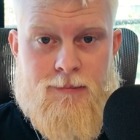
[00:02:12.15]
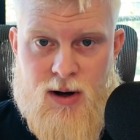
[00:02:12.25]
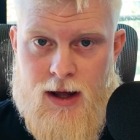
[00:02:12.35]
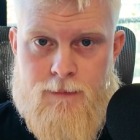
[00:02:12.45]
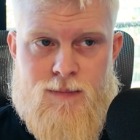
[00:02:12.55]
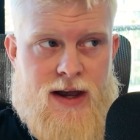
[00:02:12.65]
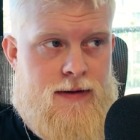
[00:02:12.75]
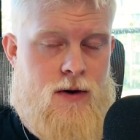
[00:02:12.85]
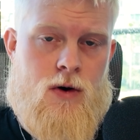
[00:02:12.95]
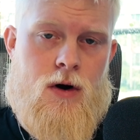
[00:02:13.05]
But
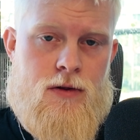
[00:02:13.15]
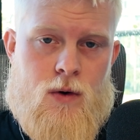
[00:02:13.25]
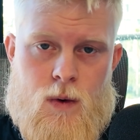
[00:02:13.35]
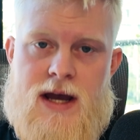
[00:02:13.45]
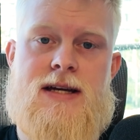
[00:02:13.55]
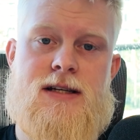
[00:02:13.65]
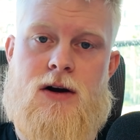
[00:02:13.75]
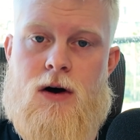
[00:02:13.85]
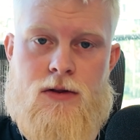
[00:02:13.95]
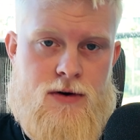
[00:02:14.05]
there are other ways
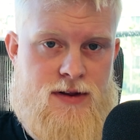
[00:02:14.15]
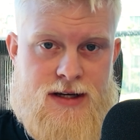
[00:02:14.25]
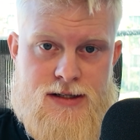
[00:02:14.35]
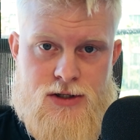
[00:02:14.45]
and other things